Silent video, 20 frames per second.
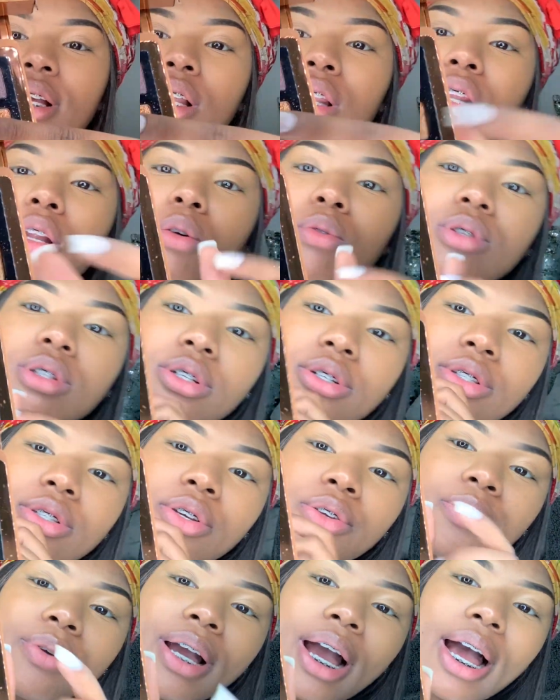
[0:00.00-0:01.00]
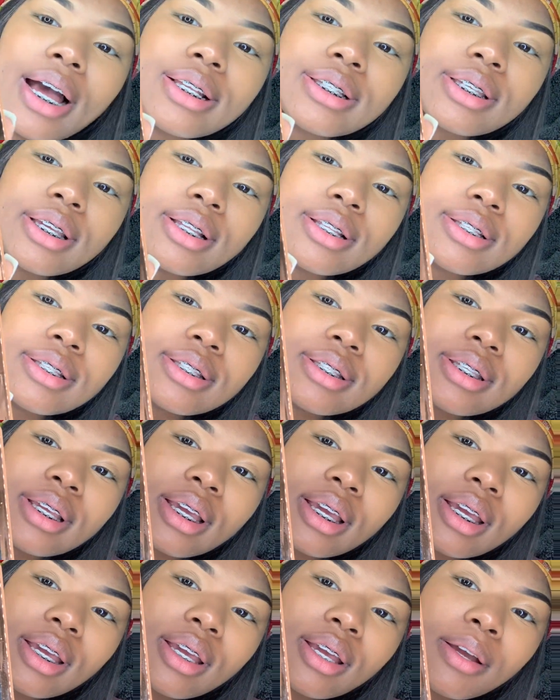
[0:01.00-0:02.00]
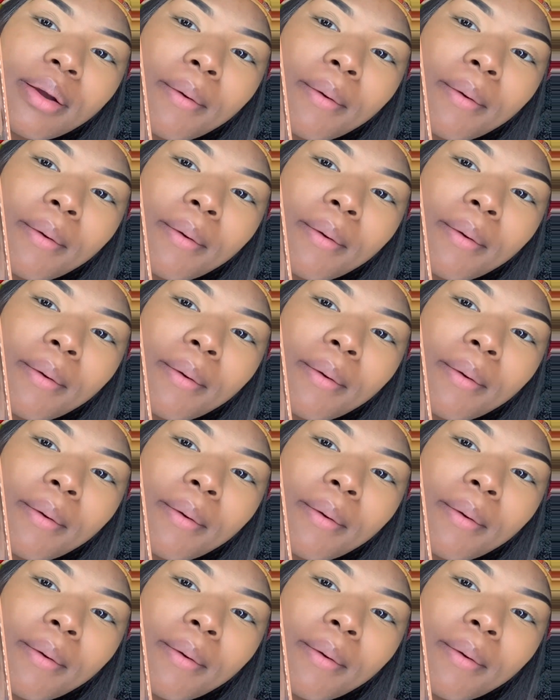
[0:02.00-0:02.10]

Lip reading: closer so you guys can see.